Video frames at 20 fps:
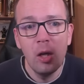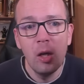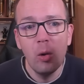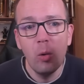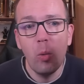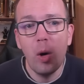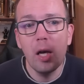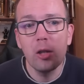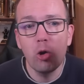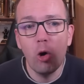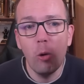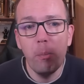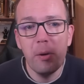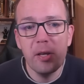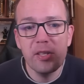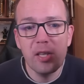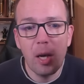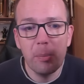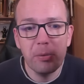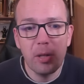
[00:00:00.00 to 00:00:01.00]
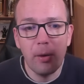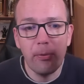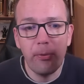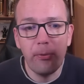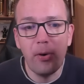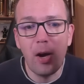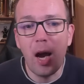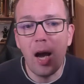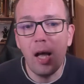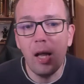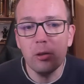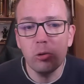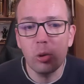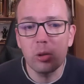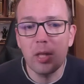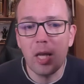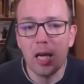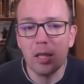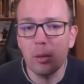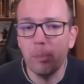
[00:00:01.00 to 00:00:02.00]
White opens up the file to
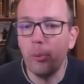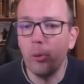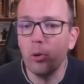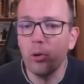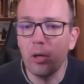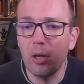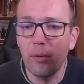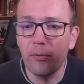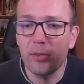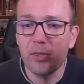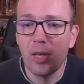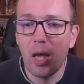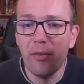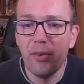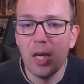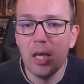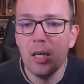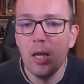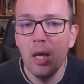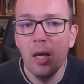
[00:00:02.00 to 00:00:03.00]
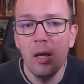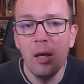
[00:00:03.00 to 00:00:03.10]
attack the pawn on f7,